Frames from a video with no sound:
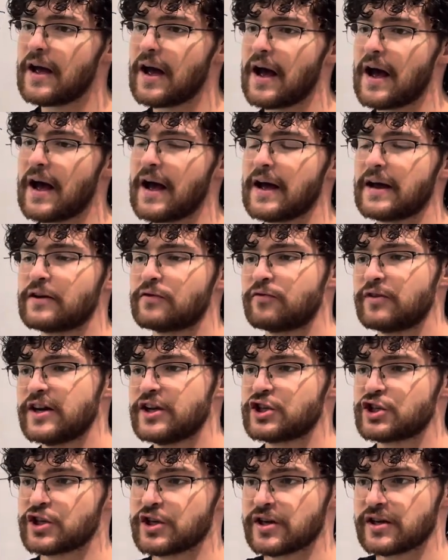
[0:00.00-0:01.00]
and
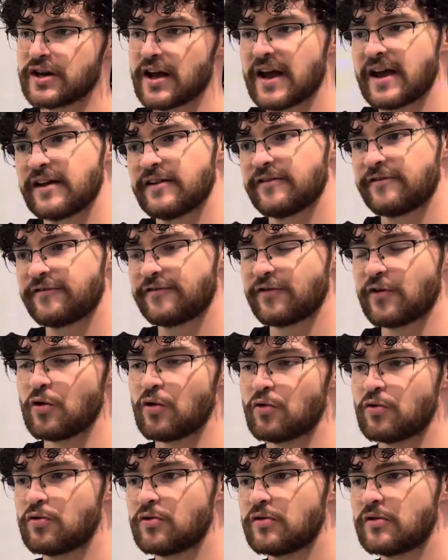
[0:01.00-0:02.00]
reaching a
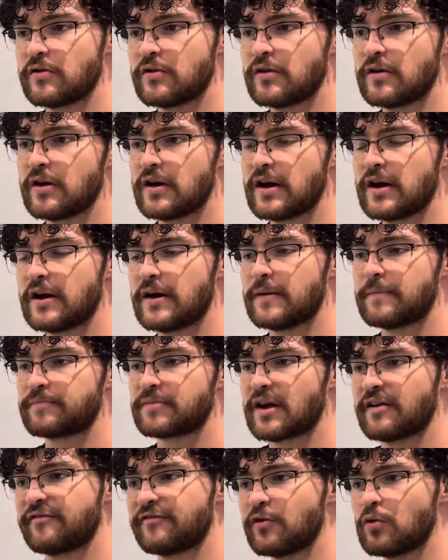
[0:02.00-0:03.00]
full
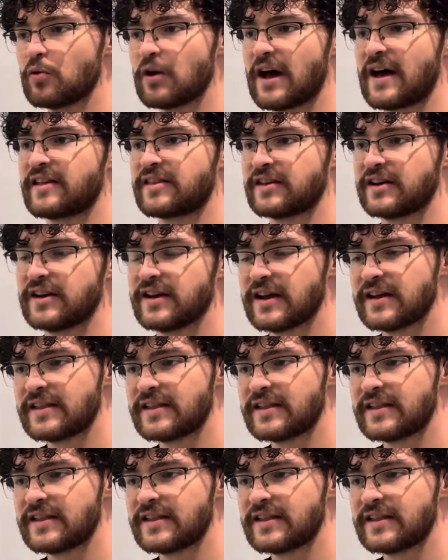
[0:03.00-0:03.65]
athlete.